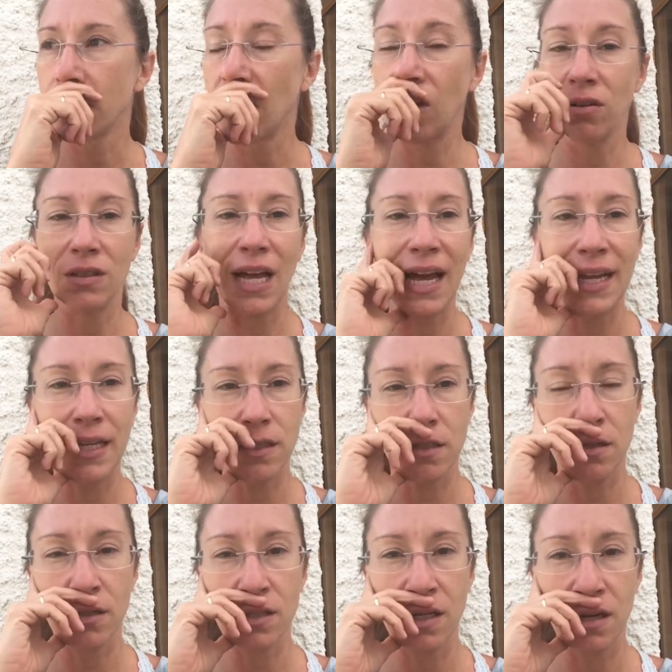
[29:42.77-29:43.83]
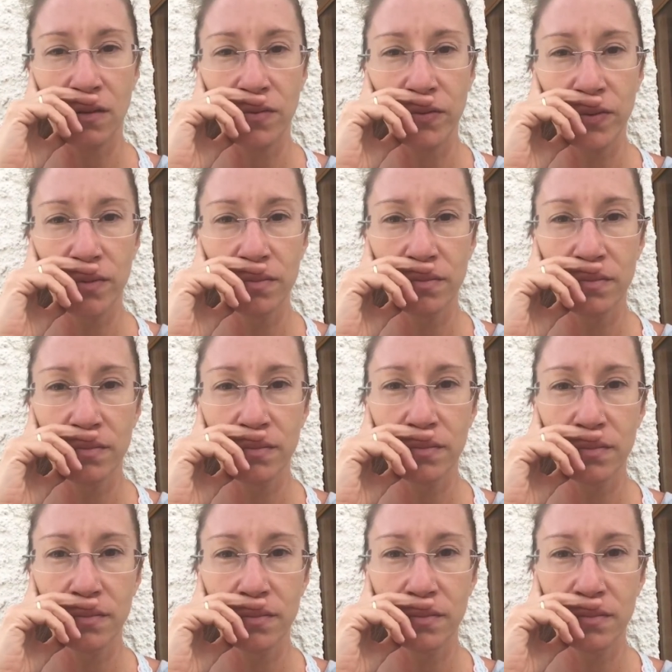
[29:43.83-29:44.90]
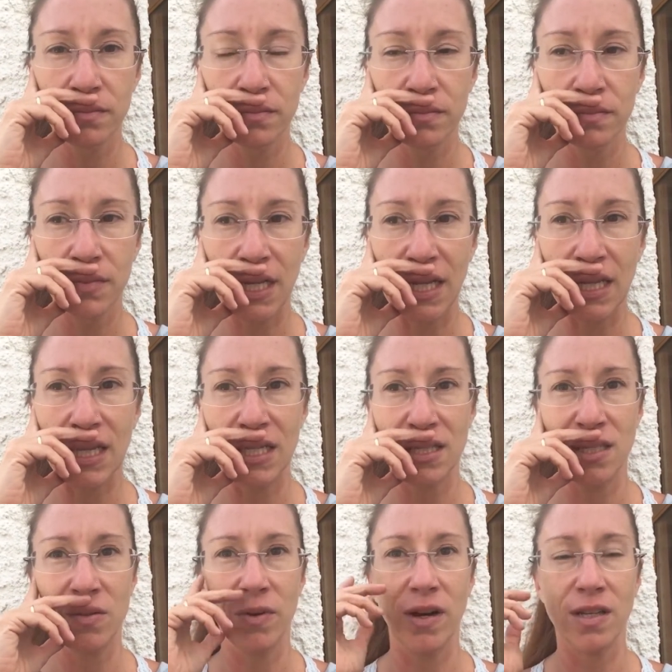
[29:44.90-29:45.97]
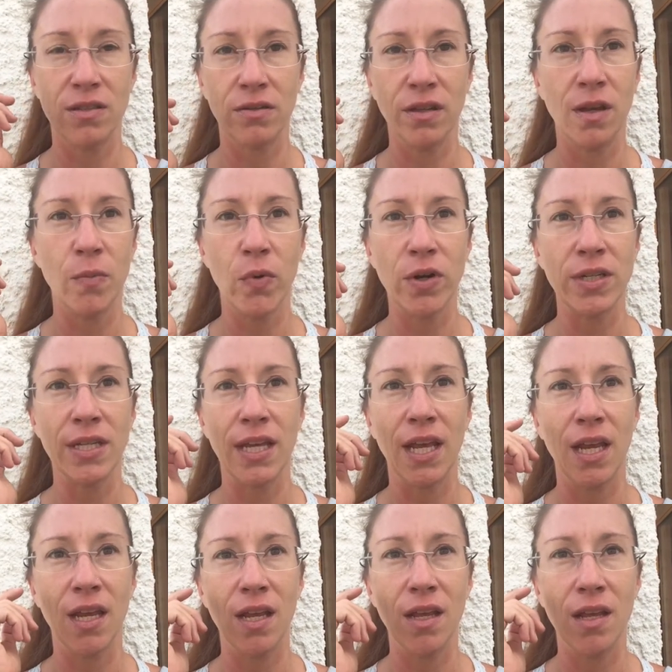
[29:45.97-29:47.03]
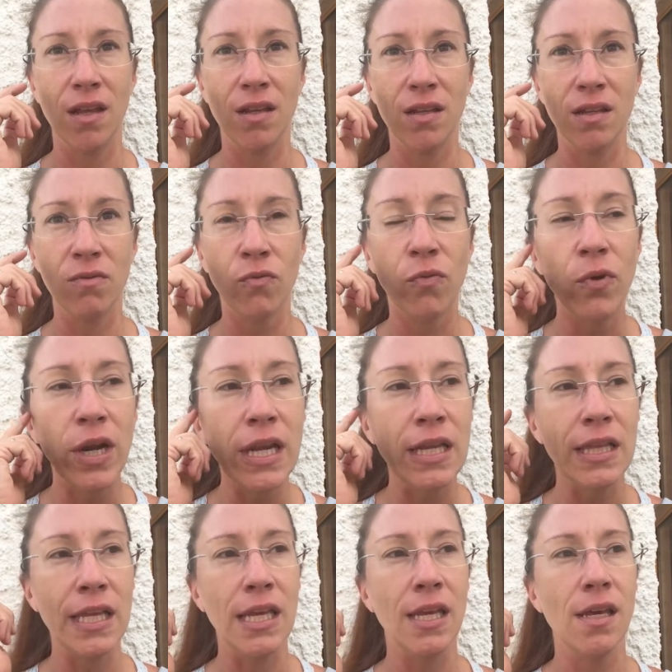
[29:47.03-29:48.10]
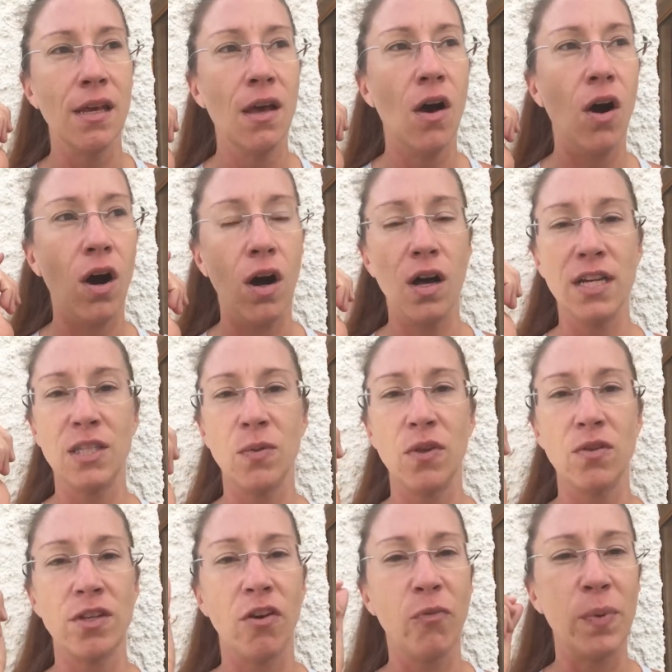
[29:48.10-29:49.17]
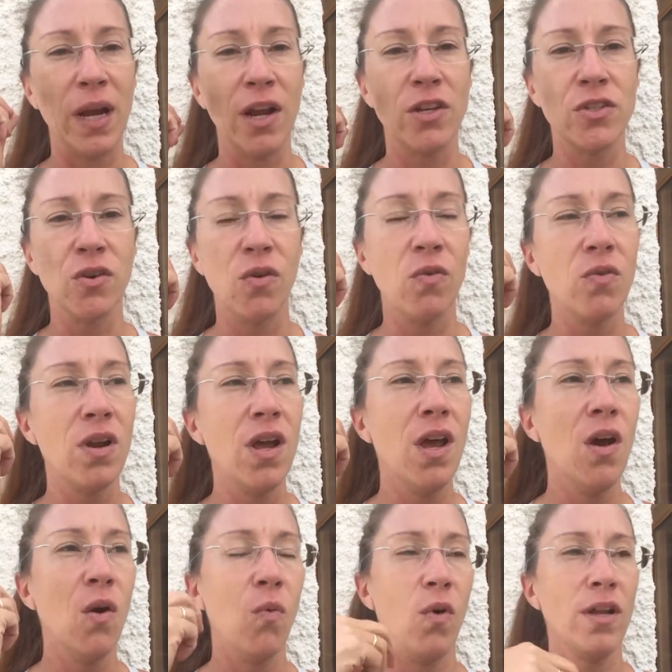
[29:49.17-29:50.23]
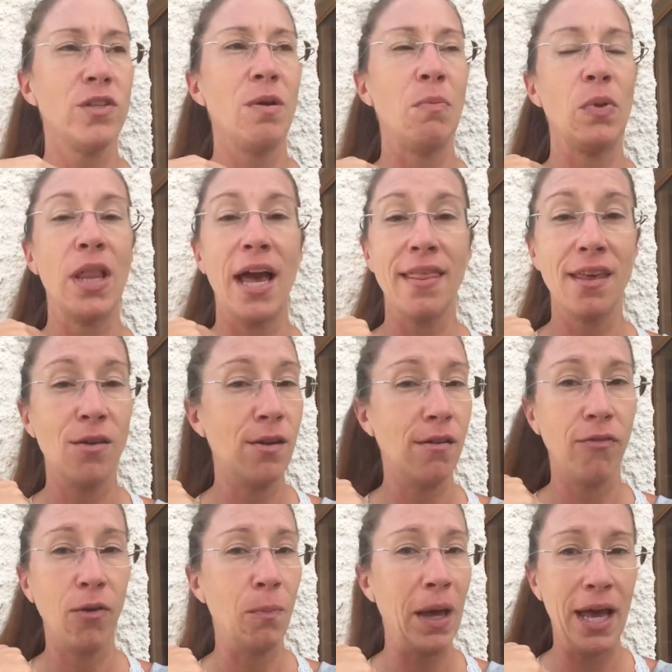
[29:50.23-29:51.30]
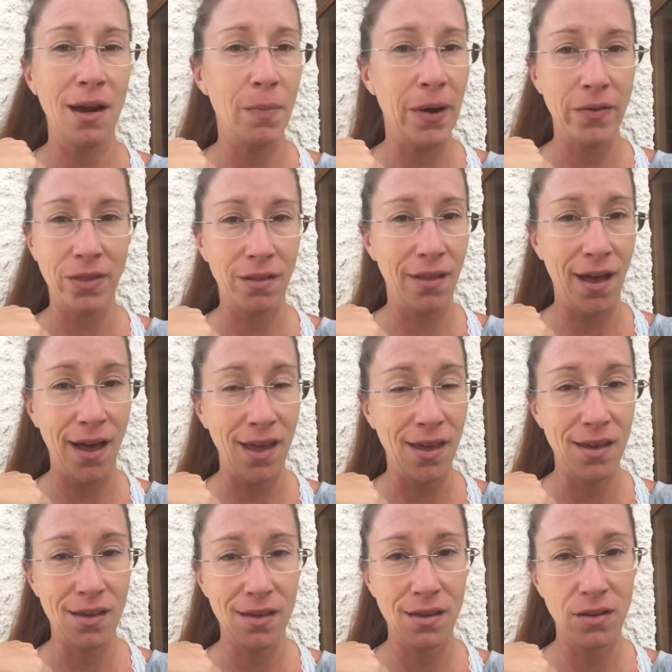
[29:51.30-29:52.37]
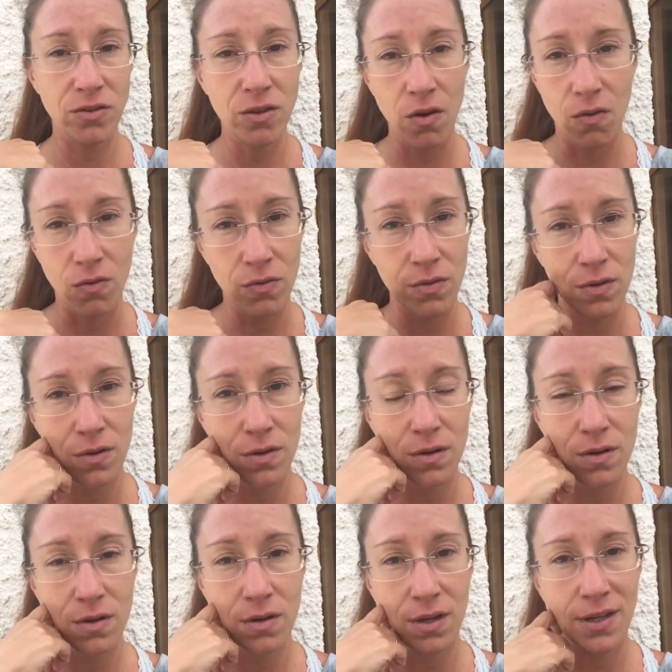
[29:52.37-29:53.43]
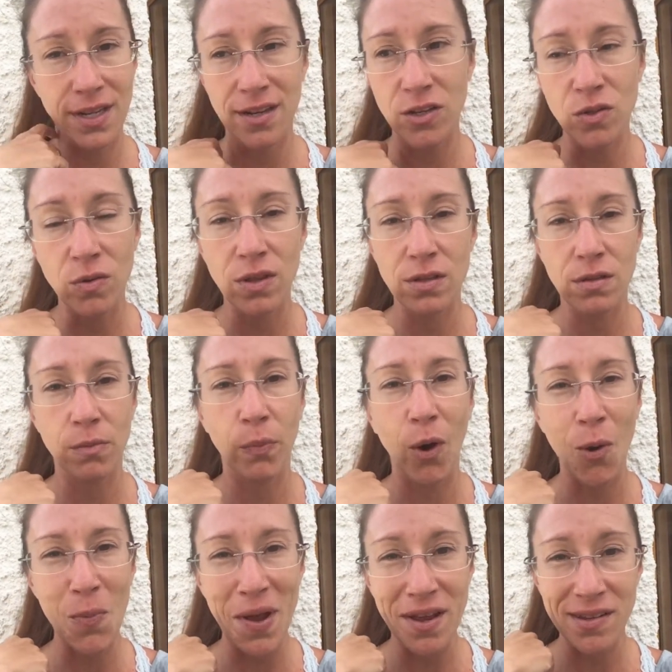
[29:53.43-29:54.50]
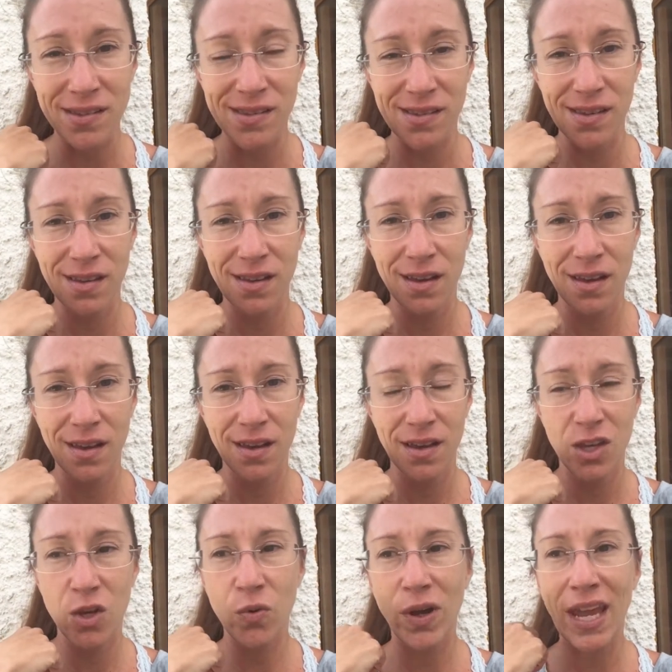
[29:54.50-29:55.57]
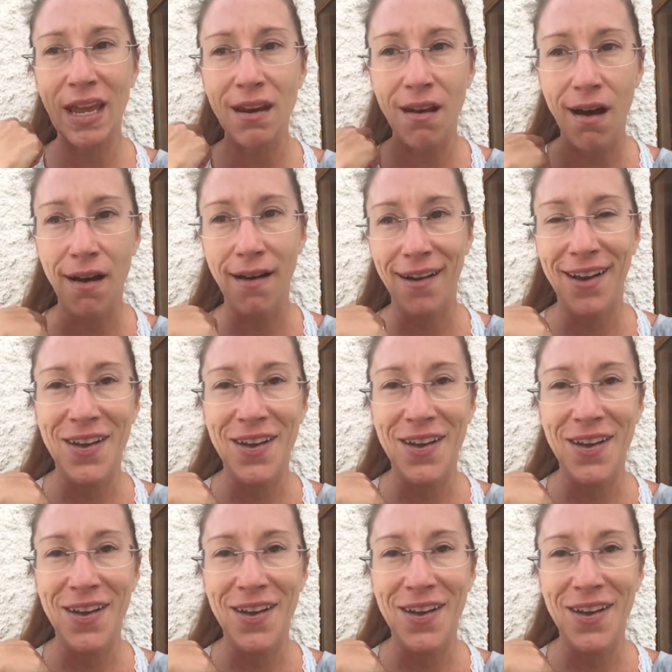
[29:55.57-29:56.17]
you're lying to yourself. And this is where it's really important to get really honest with yourself, but I don't want to imply that you need to feel bad about the lie. You don't. You didn't do this on purpose. You cannot,